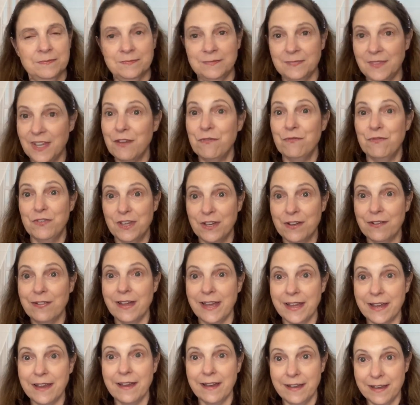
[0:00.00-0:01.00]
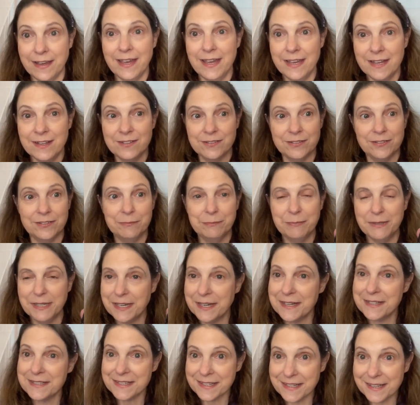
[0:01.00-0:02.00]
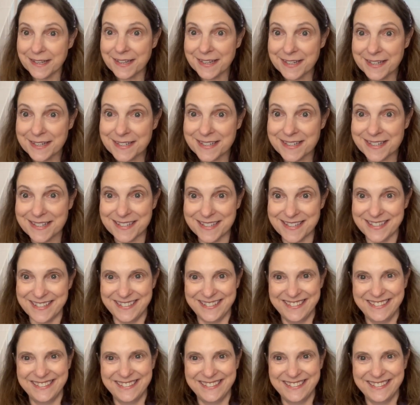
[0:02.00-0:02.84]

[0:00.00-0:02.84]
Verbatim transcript: They feel like a candle because it is.